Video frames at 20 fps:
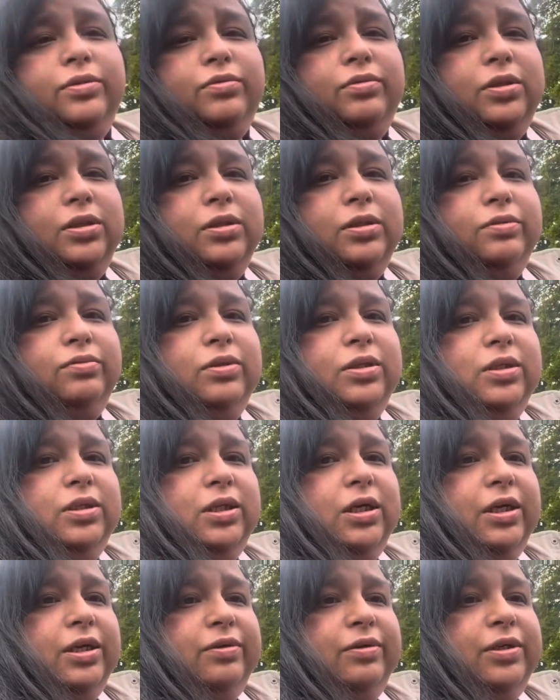really,
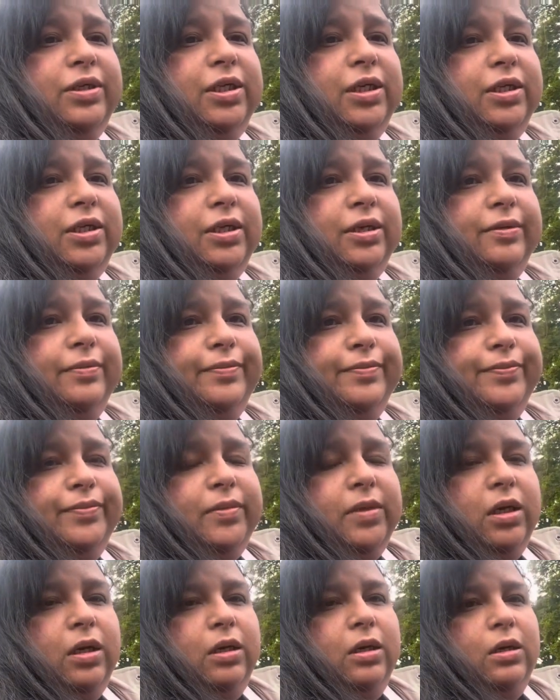really irritating
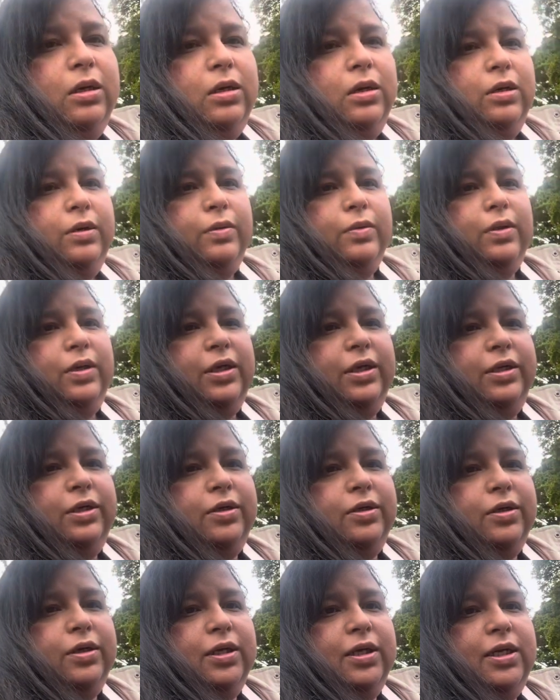when
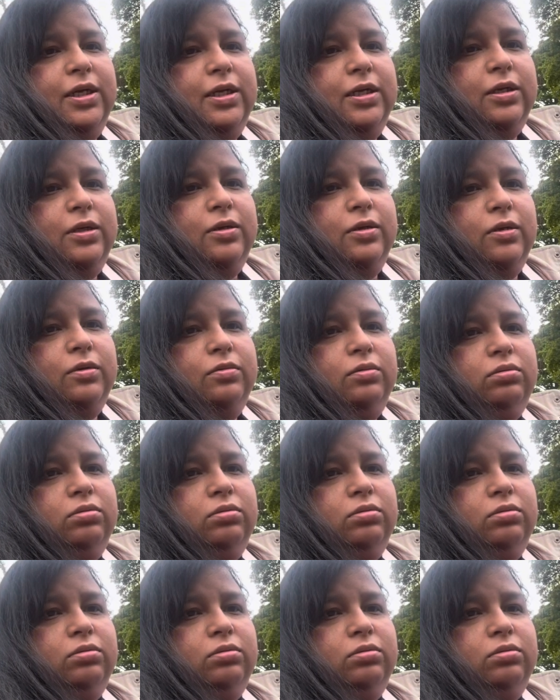you're like, you know,